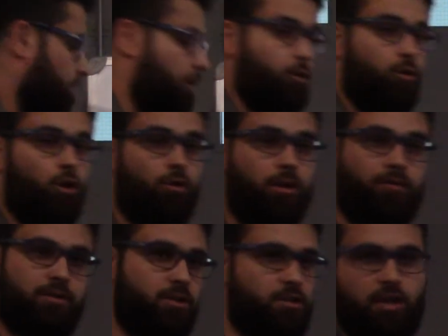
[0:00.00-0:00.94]
then you know
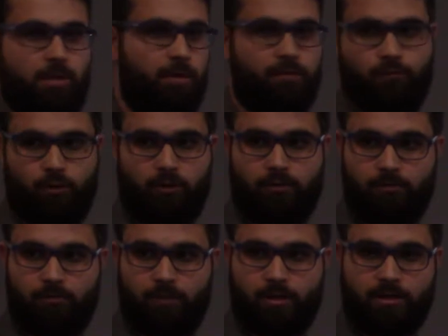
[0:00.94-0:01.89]
that this is not
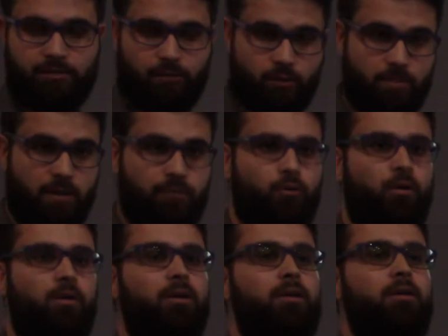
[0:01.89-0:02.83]
marfu', because if it was
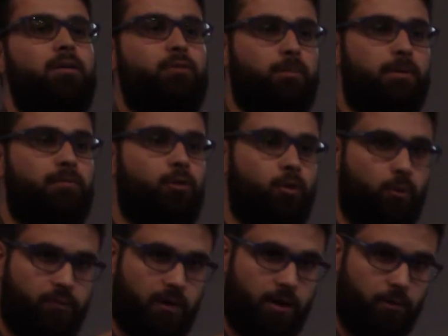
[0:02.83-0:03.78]
marfu', for marfu' you
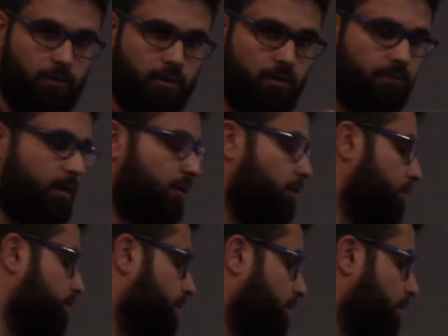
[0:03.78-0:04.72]
would
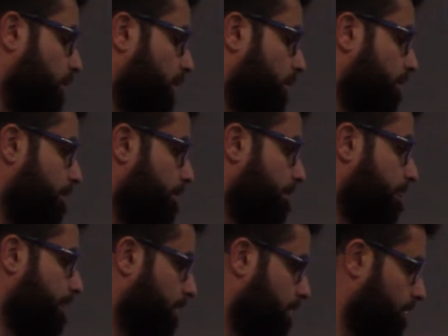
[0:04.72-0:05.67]
have found the waw.
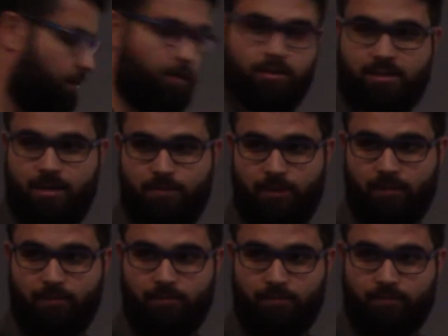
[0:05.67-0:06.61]
And the same thing.